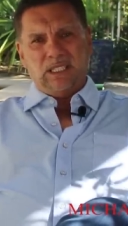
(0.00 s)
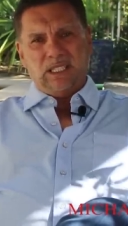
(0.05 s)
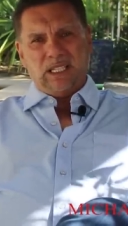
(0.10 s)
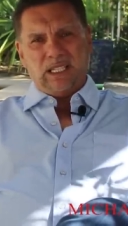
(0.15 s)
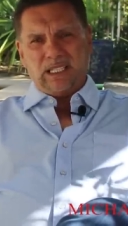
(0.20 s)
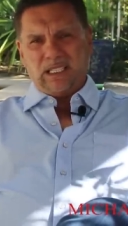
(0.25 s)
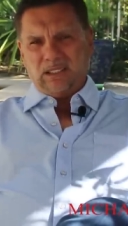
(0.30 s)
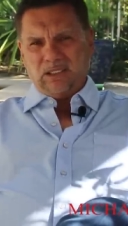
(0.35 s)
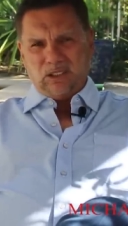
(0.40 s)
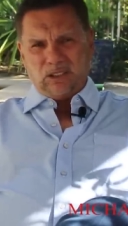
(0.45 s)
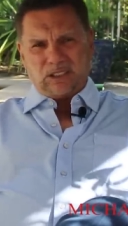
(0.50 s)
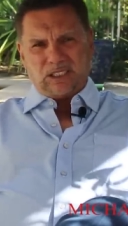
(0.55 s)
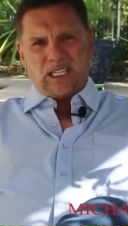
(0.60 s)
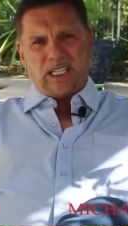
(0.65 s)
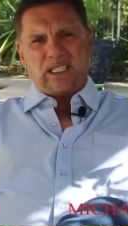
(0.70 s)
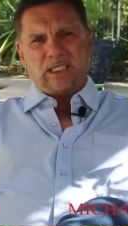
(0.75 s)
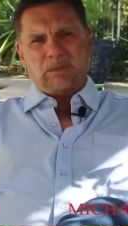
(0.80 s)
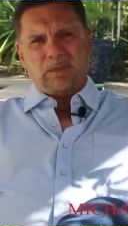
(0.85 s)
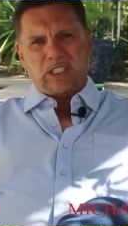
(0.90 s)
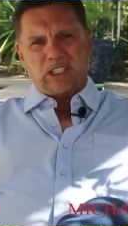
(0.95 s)
And I looked
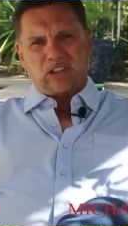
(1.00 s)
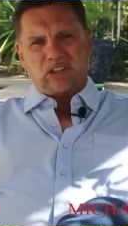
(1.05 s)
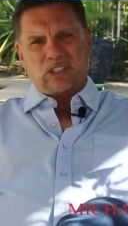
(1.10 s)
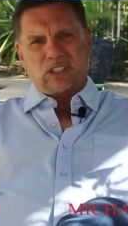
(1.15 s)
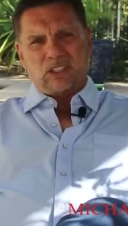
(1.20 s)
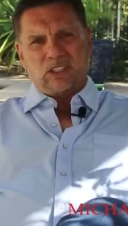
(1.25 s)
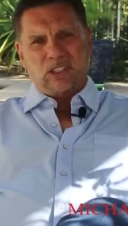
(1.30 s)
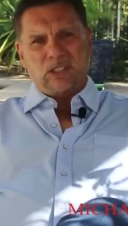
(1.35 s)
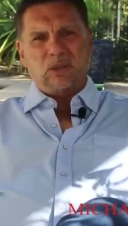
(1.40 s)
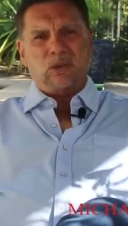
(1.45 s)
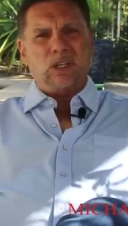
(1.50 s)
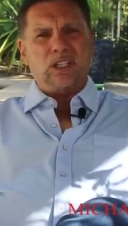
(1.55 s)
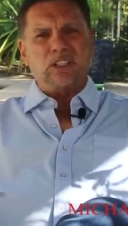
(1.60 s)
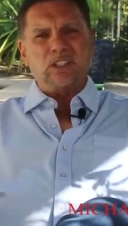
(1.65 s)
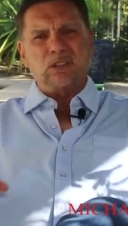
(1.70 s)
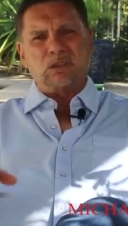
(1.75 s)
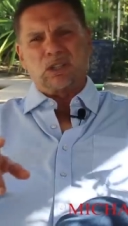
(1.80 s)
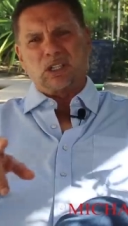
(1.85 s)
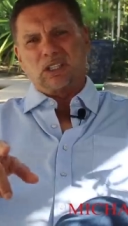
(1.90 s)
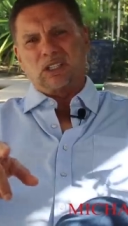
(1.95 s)
at him and I said, you know what?
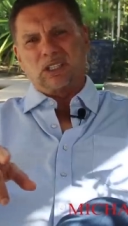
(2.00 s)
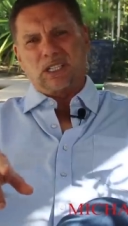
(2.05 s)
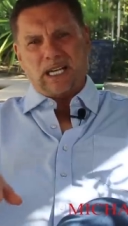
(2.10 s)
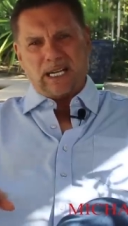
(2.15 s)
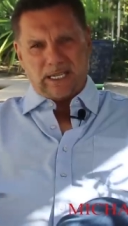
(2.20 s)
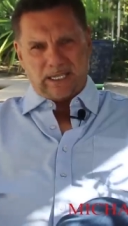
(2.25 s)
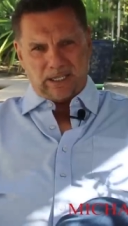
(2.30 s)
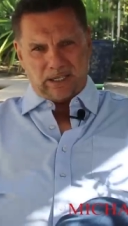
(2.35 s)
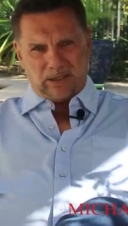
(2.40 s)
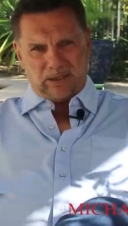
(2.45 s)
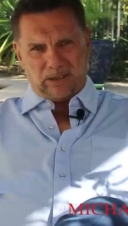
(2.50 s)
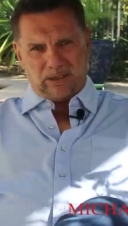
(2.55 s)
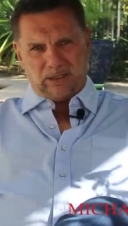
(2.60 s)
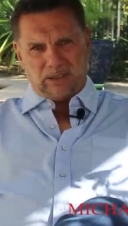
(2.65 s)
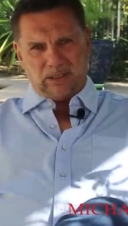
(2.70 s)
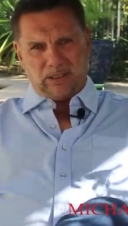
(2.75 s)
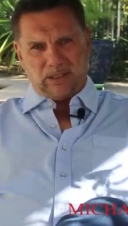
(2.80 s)
You're a liar.